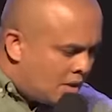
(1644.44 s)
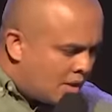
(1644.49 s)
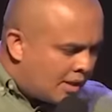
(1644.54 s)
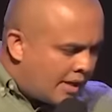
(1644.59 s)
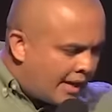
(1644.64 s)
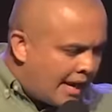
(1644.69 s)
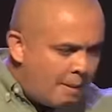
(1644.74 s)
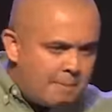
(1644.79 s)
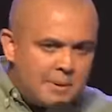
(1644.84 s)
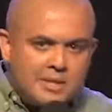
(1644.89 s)

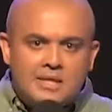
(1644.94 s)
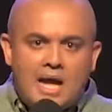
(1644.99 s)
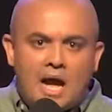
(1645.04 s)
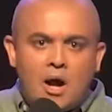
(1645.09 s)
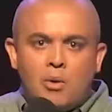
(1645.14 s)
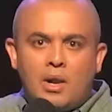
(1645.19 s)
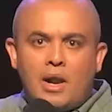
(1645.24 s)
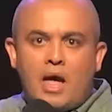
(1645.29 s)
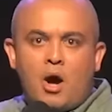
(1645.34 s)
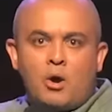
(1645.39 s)
Grab a
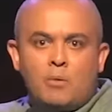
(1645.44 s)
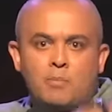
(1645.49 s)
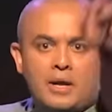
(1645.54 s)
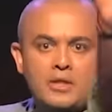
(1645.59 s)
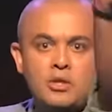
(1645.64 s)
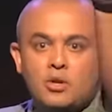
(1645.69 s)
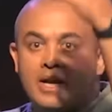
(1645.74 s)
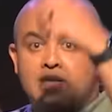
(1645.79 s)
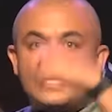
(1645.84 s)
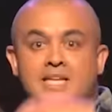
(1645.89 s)
towel out by
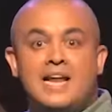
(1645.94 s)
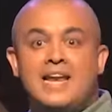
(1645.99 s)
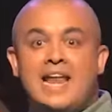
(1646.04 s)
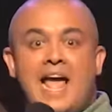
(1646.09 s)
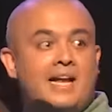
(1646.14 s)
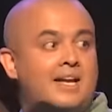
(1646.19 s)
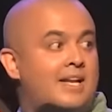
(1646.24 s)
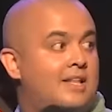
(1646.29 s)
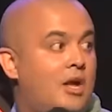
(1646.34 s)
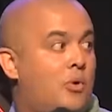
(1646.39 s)
the way. Say,
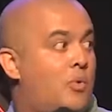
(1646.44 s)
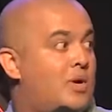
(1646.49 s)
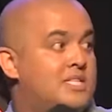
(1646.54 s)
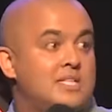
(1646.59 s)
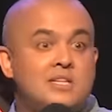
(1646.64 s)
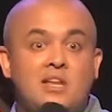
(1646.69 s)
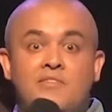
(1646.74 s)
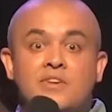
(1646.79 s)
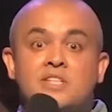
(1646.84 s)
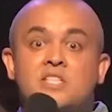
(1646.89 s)
Natalie, there
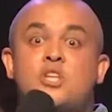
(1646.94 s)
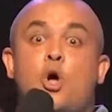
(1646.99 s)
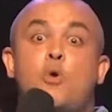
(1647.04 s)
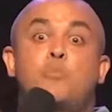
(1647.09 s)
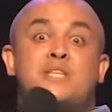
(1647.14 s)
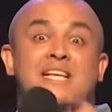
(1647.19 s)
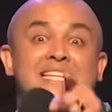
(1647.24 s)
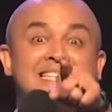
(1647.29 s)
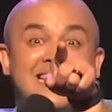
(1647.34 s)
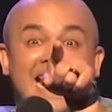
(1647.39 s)
wasn't even
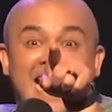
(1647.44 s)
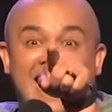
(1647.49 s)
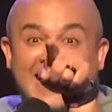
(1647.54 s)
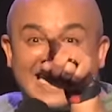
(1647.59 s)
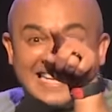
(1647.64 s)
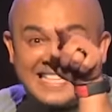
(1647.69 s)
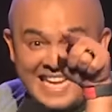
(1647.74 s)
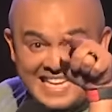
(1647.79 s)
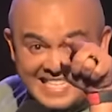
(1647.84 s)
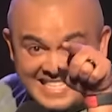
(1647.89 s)
soap. Say,
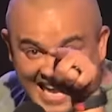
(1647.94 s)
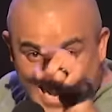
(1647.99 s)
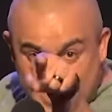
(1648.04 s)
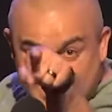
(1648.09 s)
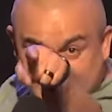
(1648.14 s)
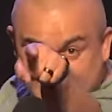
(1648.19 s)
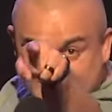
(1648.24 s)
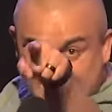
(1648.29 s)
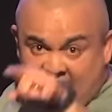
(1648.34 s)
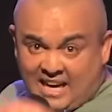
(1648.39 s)
as a
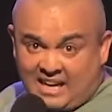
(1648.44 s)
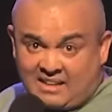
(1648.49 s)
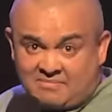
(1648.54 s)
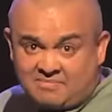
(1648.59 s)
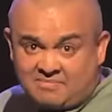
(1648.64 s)
saints here.